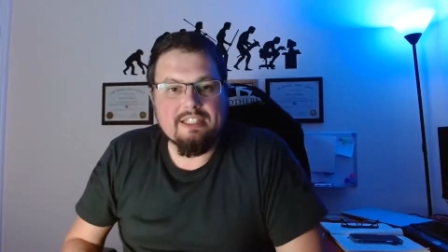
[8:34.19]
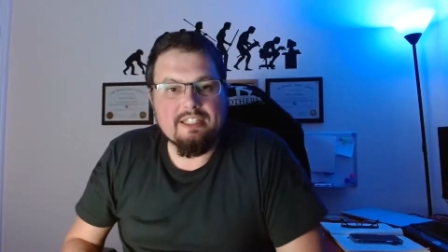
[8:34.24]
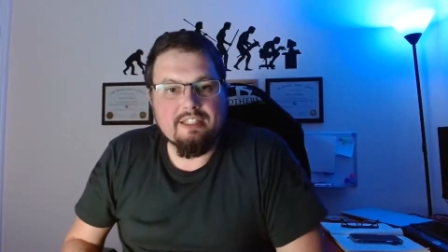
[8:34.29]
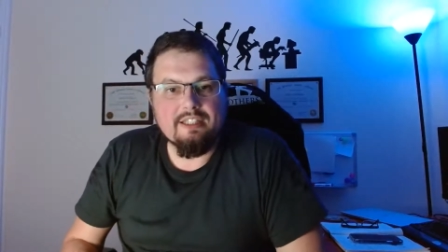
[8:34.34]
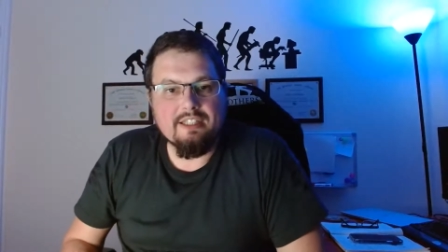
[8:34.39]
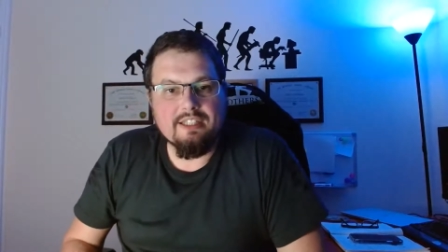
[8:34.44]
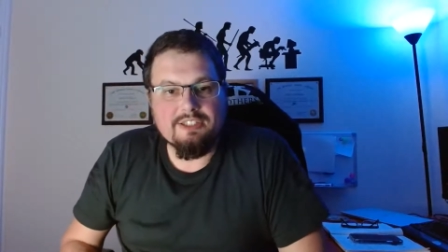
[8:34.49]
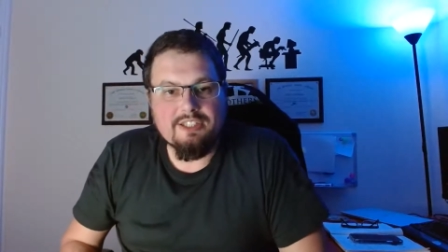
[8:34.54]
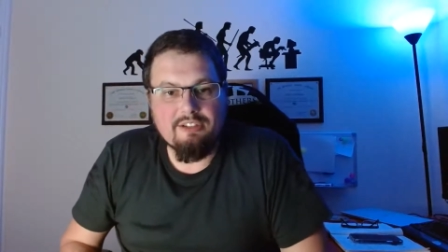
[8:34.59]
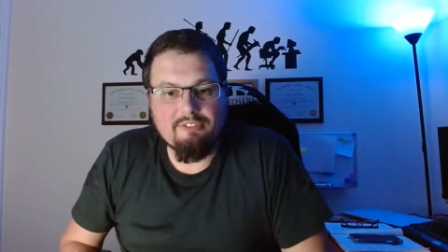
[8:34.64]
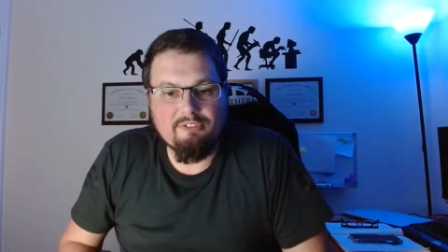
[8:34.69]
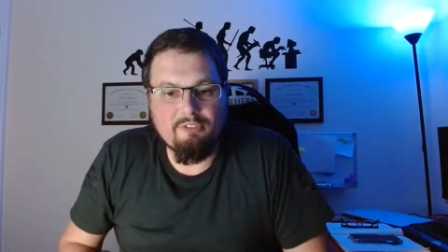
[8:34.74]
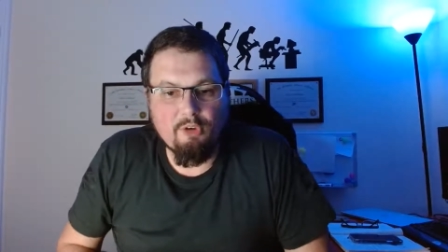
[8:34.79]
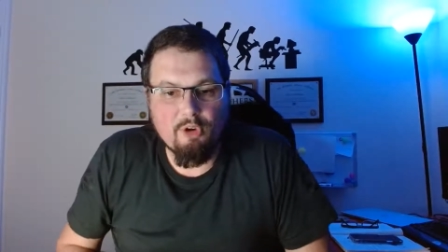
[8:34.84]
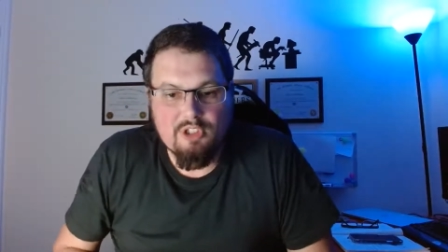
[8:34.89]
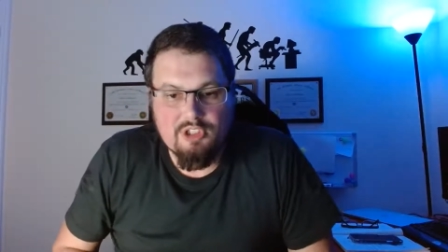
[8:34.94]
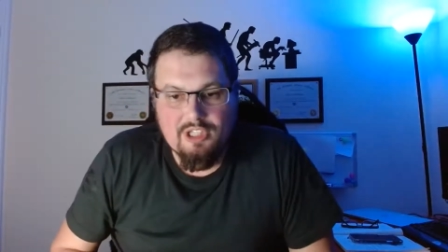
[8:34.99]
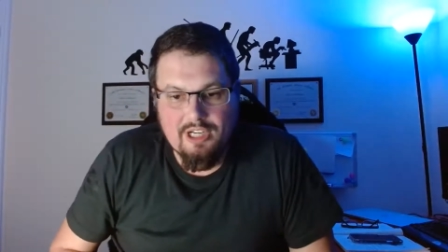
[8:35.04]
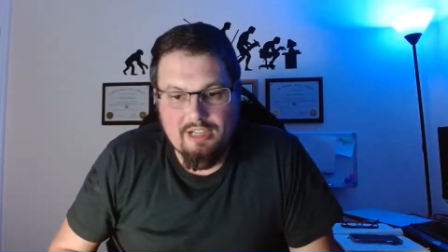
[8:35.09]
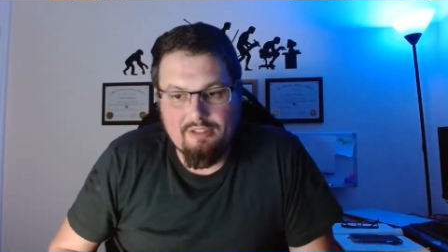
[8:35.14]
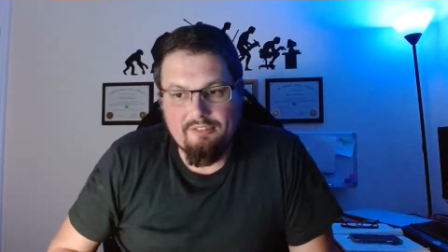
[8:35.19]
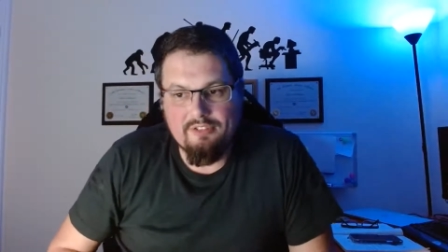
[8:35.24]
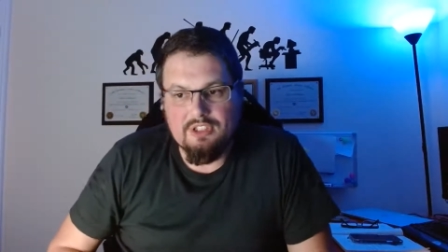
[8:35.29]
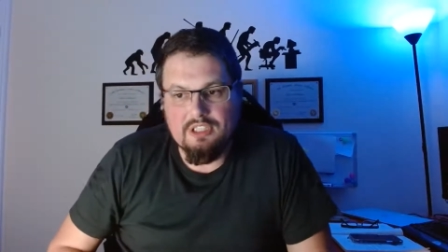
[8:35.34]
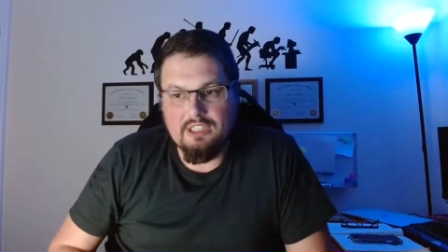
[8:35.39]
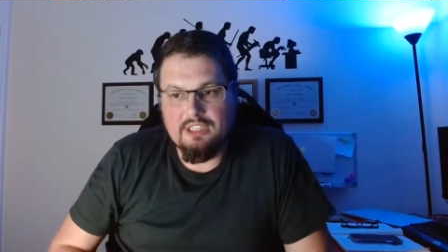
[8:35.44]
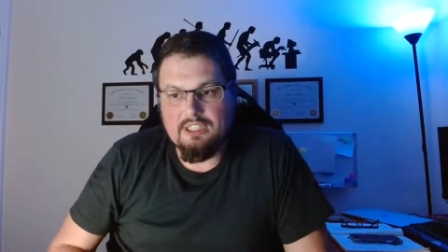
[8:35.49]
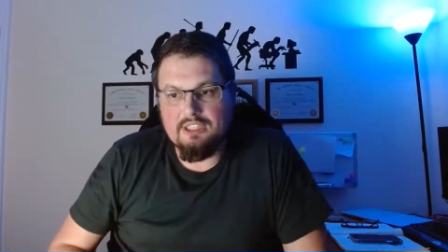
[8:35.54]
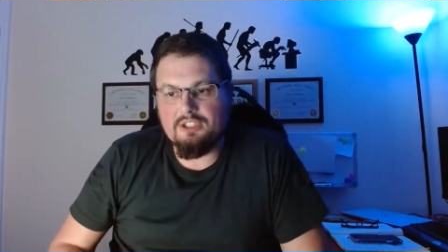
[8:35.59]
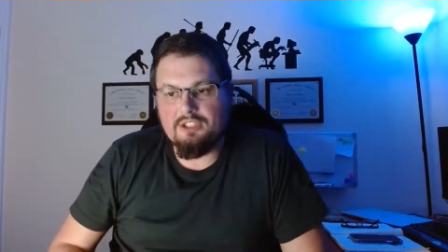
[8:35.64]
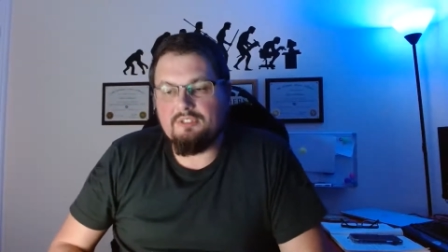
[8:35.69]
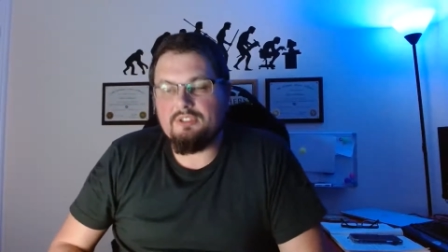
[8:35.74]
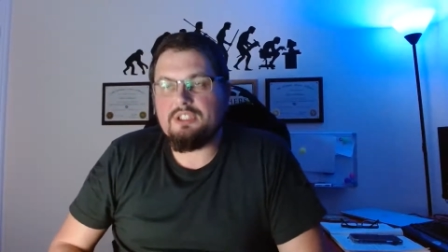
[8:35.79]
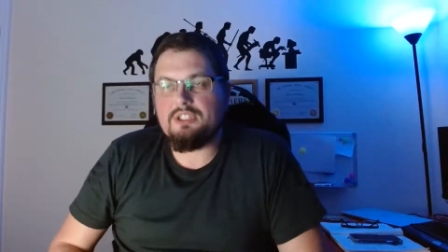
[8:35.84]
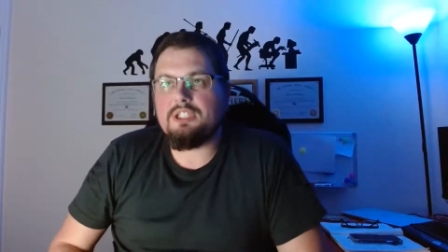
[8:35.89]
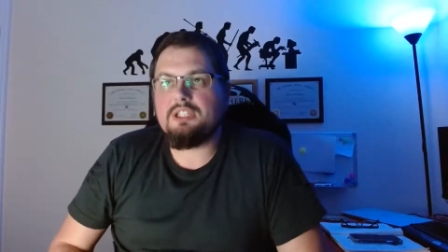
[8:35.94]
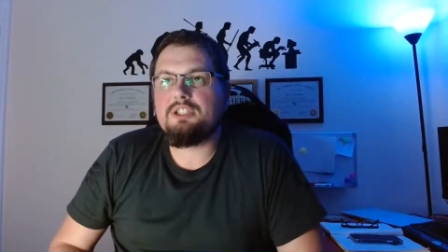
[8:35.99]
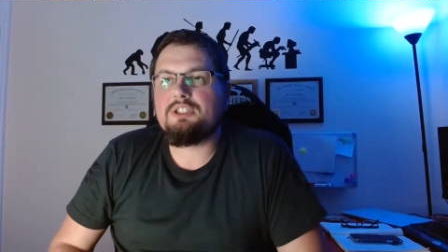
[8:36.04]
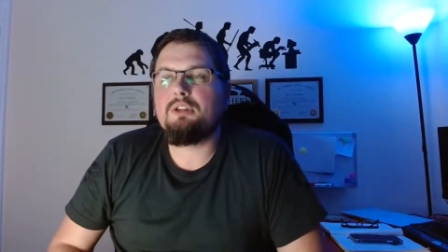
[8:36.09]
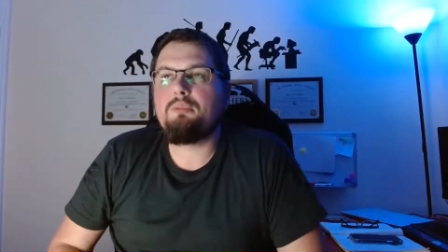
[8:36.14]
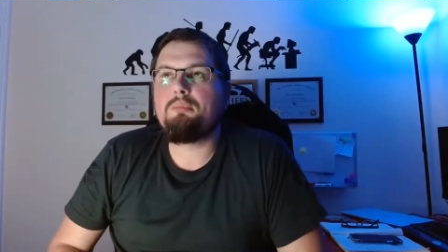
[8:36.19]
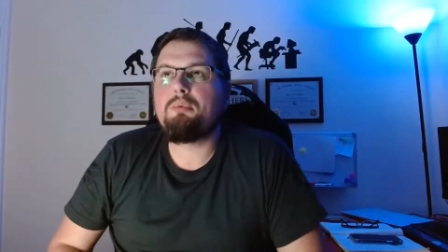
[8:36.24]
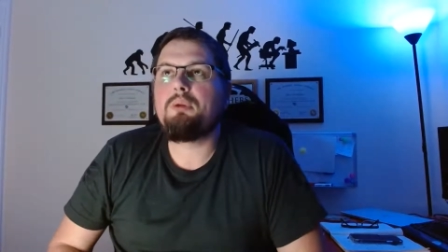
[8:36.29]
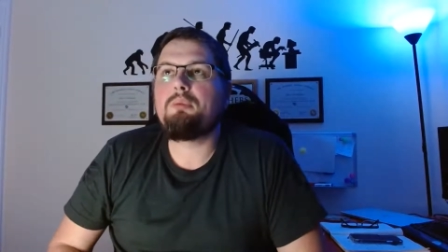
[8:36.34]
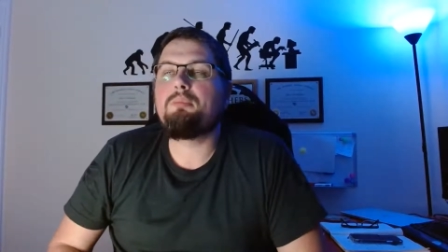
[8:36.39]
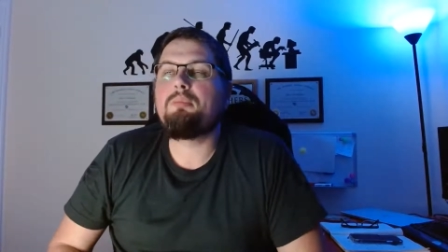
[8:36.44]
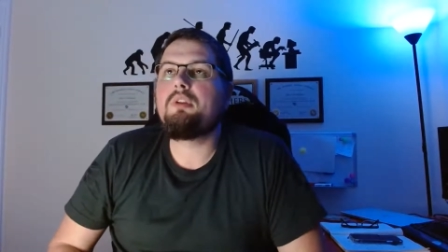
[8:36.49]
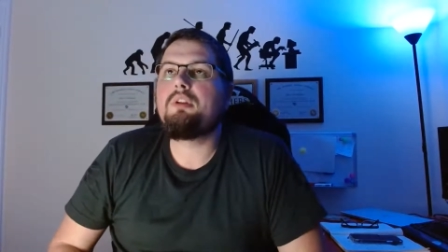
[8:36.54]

These have voice chat facilities, obviously, so people,